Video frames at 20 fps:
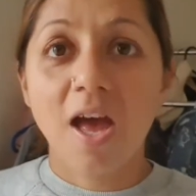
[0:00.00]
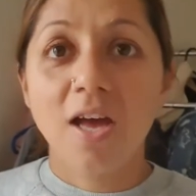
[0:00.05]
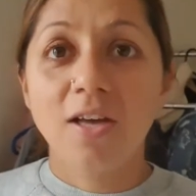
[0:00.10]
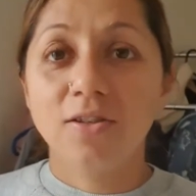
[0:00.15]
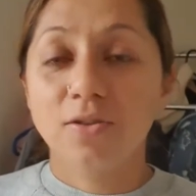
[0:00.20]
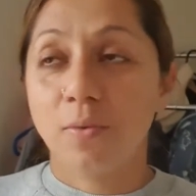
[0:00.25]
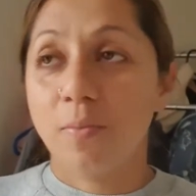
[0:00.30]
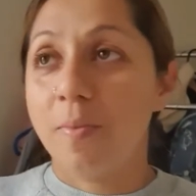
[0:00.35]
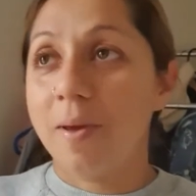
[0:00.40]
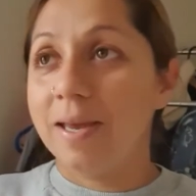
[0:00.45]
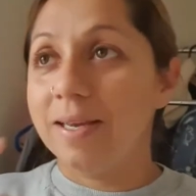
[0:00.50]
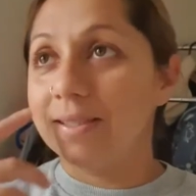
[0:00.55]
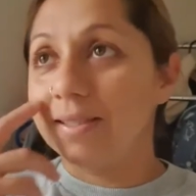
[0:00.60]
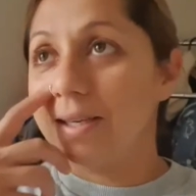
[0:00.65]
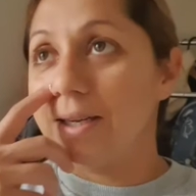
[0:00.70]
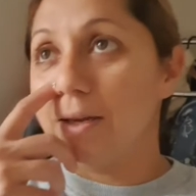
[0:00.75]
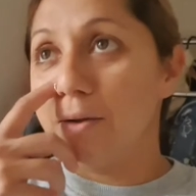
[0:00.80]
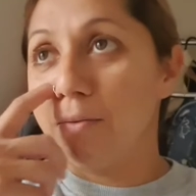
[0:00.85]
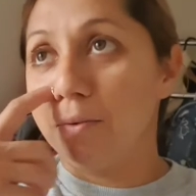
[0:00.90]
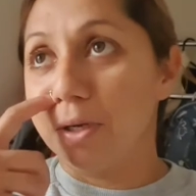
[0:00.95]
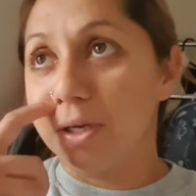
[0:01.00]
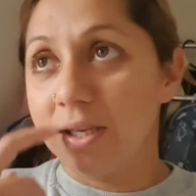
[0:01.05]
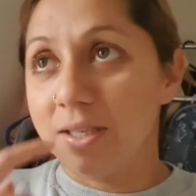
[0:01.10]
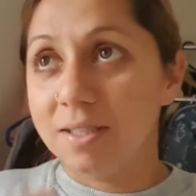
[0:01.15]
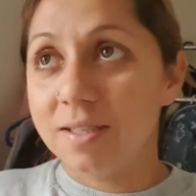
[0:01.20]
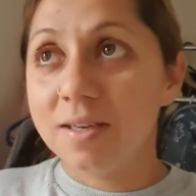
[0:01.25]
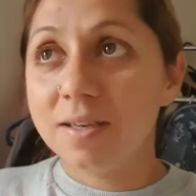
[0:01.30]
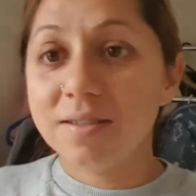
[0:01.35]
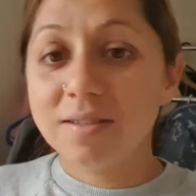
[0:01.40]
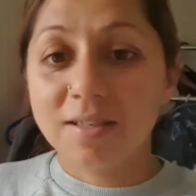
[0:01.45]
So basically what he
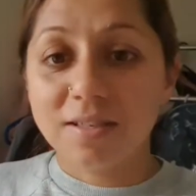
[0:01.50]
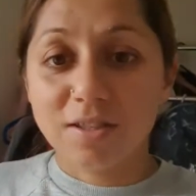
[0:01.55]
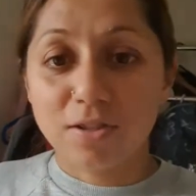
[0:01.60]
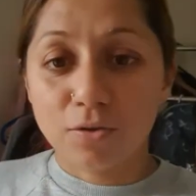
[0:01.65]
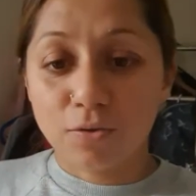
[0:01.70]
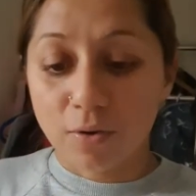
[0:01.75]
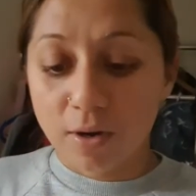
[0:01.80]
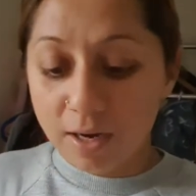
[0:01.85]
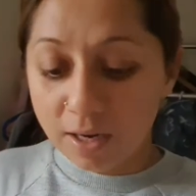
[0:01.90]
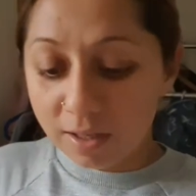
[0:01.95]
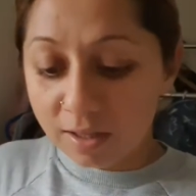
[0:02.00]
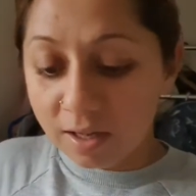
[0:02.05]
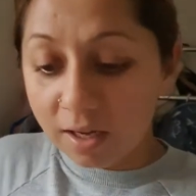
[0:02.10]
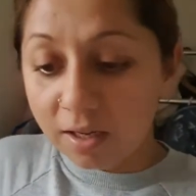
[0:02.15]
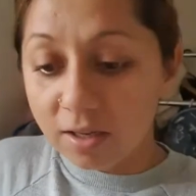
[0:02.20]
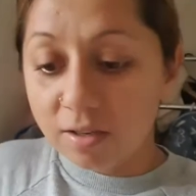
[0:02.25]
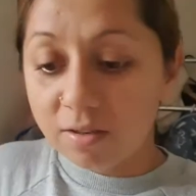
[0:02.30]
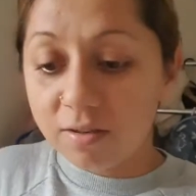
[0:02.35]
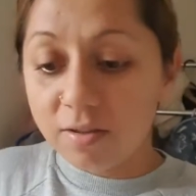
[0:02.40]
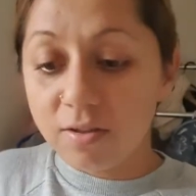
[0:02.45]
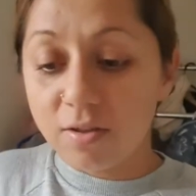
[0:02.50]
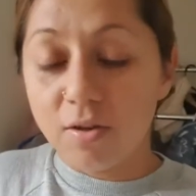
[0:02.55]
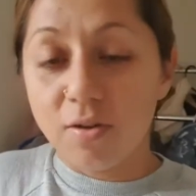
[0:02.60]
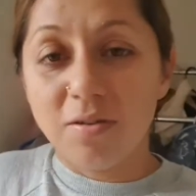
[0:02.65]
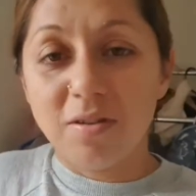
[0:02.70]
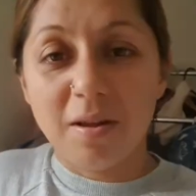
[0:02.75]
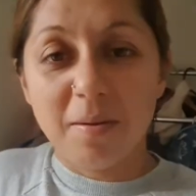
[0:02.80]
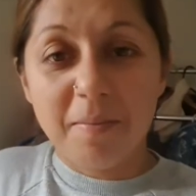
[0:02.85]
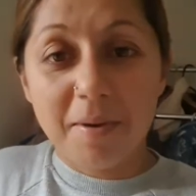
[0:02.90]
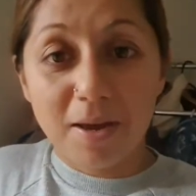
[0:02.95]
does is strain.
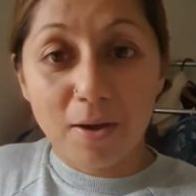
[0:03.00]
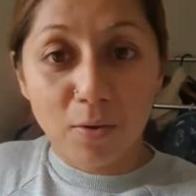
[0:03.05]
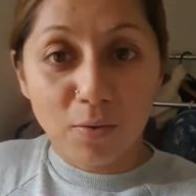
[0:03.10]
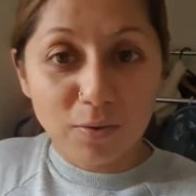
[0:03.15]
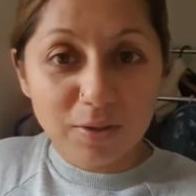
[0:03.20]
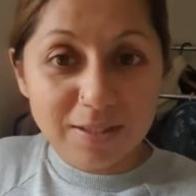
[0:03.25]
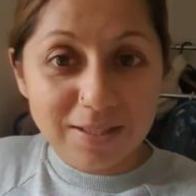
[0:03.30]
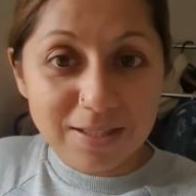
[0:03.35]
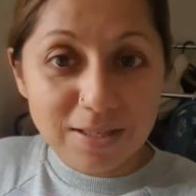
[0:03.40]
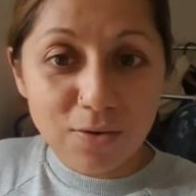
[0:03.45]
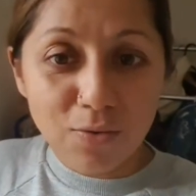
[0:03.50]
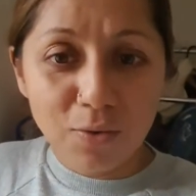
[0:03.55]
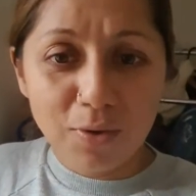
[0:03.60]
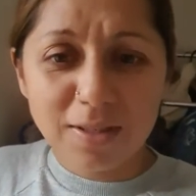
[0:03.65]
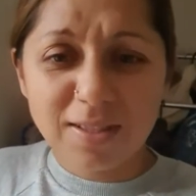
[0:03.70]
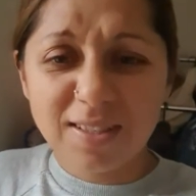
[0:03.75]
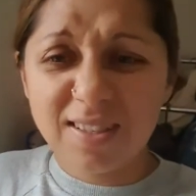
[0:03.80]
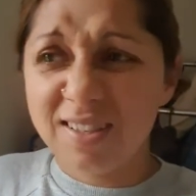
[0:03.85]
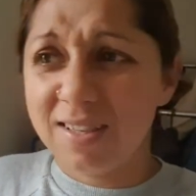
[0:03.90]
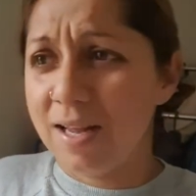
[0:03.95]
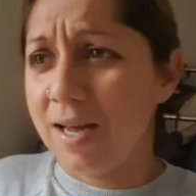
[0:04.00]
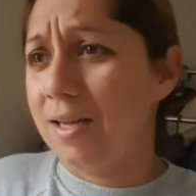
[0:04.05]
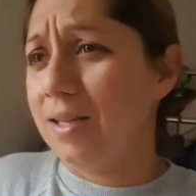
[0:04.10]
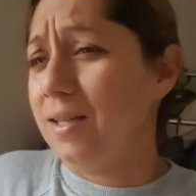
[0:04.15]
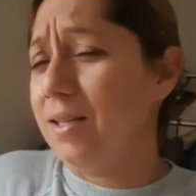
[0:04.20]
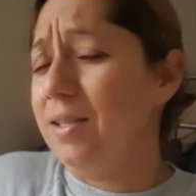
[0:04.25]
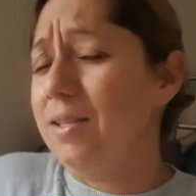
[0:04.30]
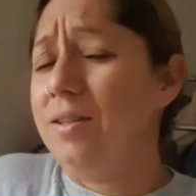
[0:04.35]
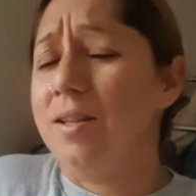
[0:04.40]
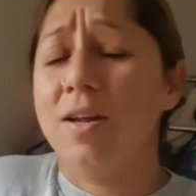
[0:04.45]
They make all these noises like
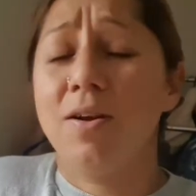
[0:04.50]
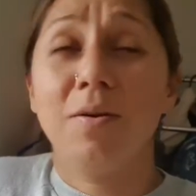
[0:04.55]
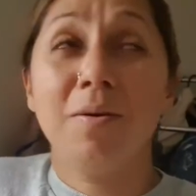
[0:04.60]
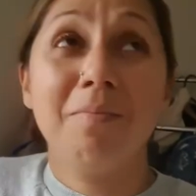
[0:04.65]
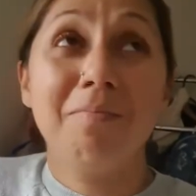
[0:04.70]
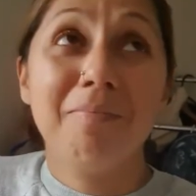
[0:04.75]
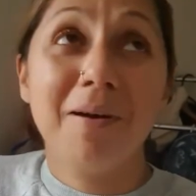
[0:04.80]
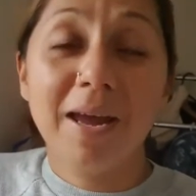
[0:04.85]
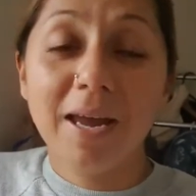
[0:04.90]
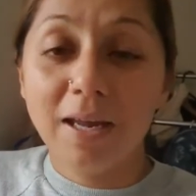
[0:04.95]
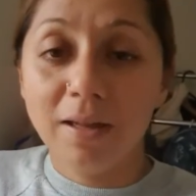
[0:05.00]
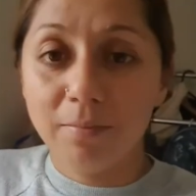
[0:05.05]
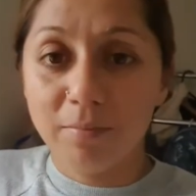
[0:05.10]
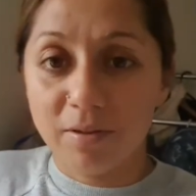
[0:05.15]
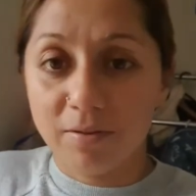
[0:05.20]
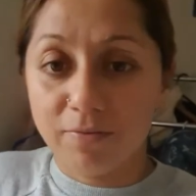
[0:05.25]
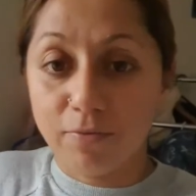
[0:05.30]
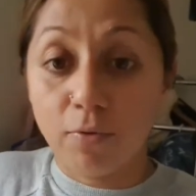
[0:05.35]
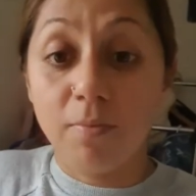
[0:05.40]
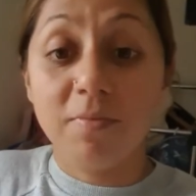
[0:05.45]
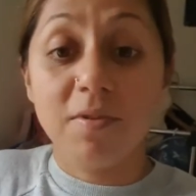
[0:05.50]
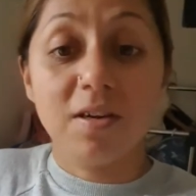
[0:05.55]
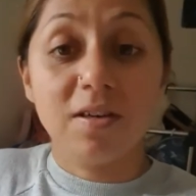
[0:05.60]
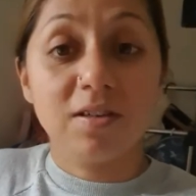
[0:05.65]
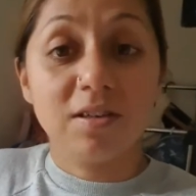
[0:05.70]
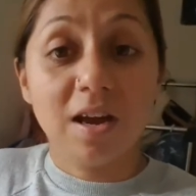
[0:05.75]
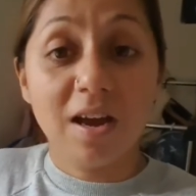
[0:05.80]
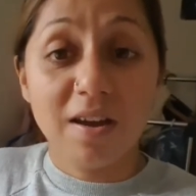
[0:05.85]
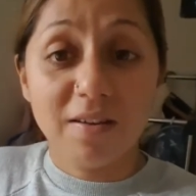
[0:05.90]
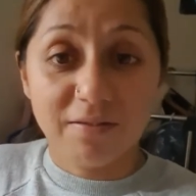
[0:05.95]
if they're in pain, but from their
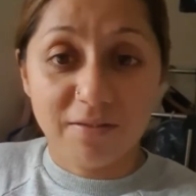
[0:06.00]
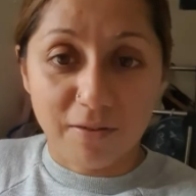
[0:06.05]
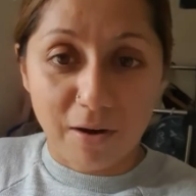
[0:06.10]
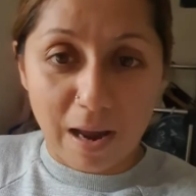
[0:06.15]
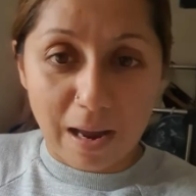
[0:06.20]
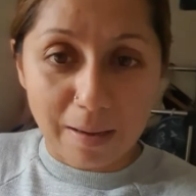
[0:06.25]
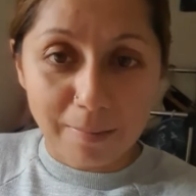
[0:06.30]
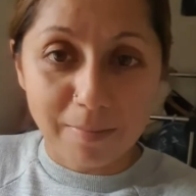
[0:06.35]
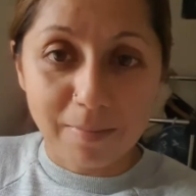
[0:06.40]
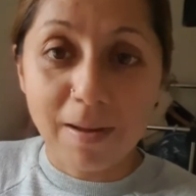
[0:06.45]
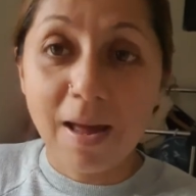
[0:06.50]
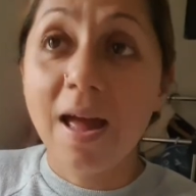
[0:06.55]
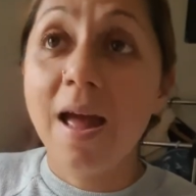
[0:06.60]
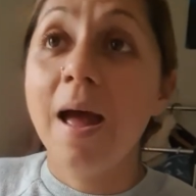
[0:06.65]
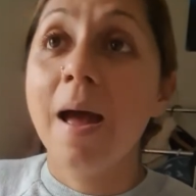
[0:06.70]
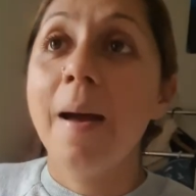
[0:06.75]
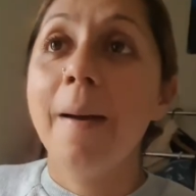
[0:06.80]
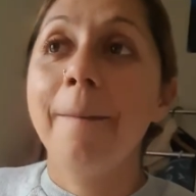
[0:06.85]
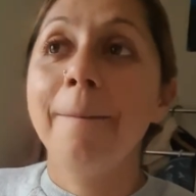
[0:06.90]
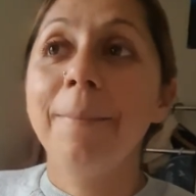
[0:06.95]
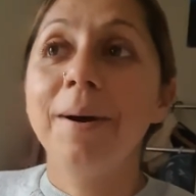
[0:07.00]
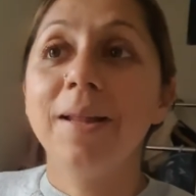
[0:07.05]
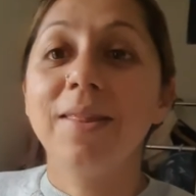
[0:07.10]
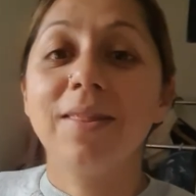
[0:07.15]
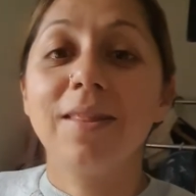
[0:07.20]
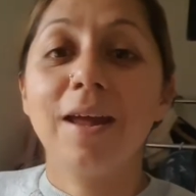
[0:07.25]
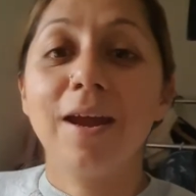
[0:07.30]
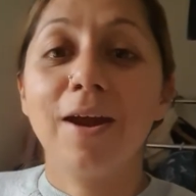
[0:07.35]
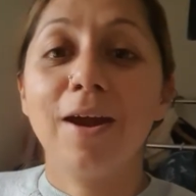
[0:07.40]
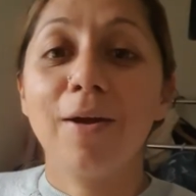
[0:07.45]
diaphragm, but
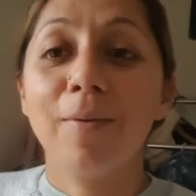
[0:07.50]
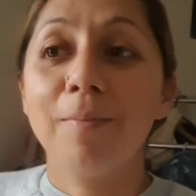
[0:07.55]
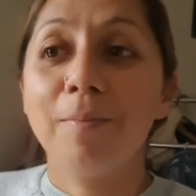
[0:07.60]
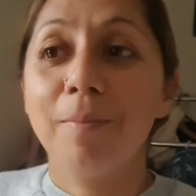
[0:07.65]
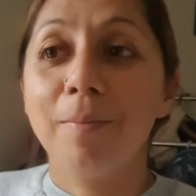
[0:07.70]
their